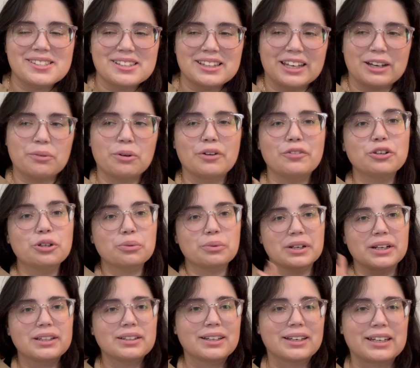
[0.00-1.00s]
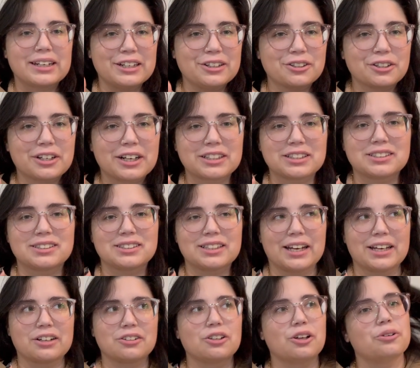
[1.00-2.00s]
whenever you're reading like an interconnected
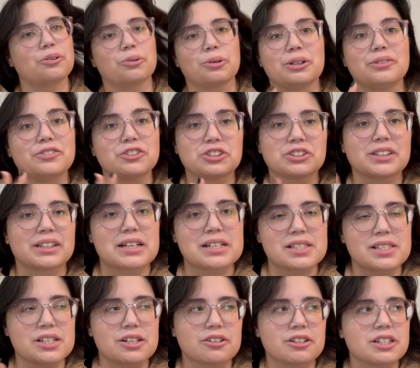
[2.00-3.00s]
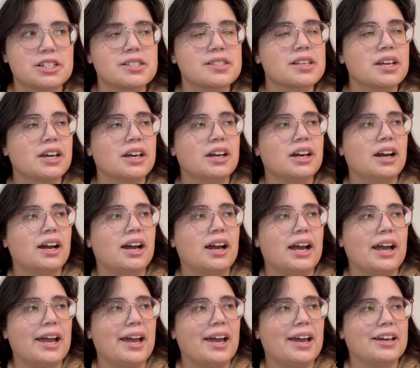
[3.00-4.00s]
standalone or even just like a series
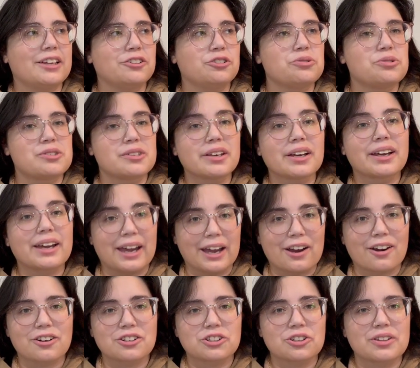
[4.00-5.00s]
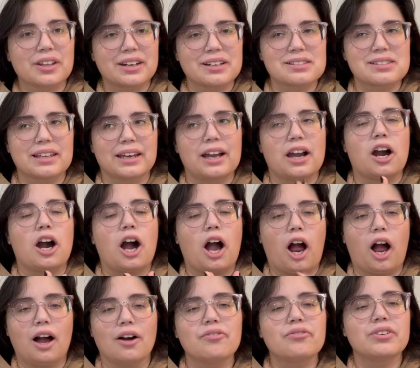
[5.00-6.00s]
and you see a character that is like
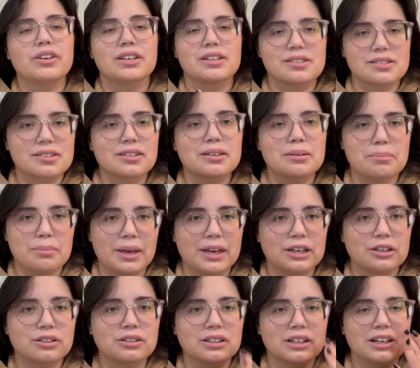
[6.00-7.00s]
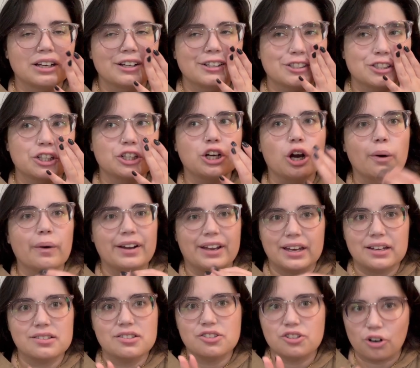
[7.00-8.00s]
obviously made to go
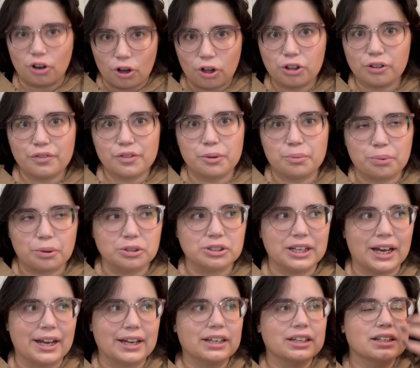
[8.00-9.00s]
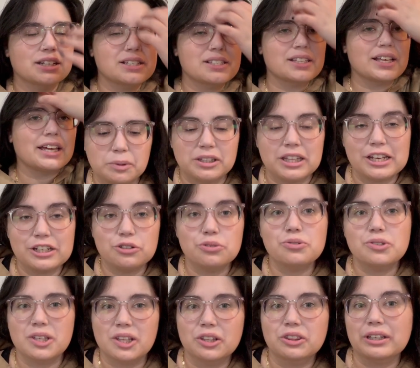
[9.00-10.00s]
against all of the protagonists and then you
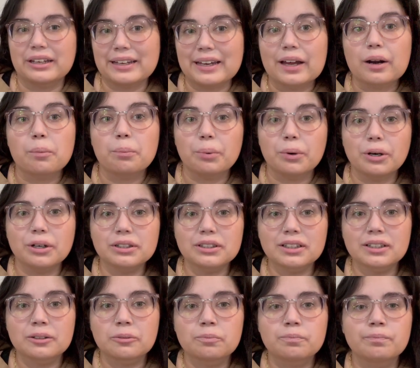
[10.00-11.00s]
see that they get a book,